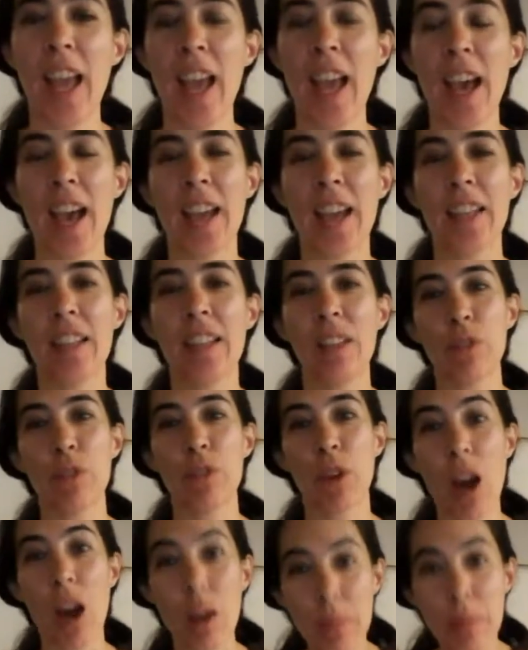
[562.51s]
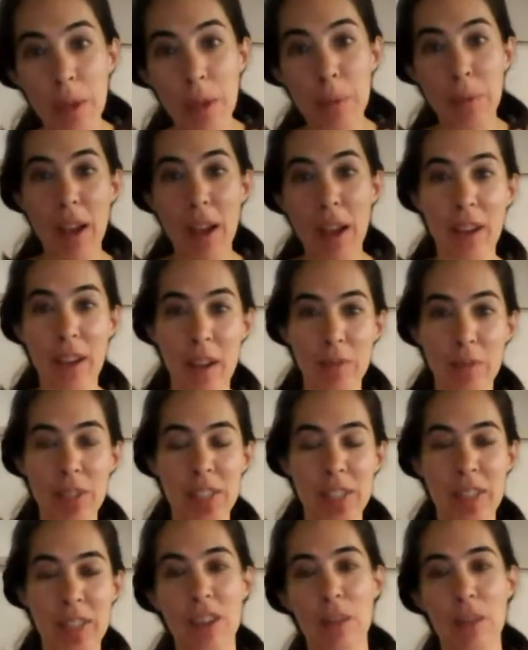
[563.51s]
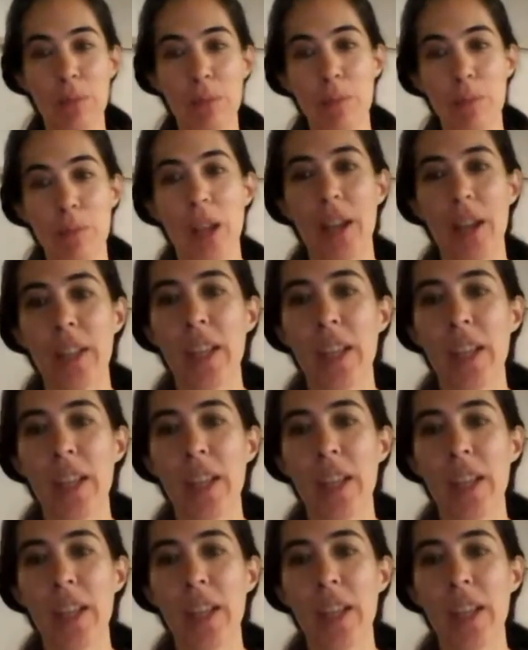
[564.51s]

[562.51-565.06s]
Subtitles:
And if you're on my blog, obviously you're on my blog.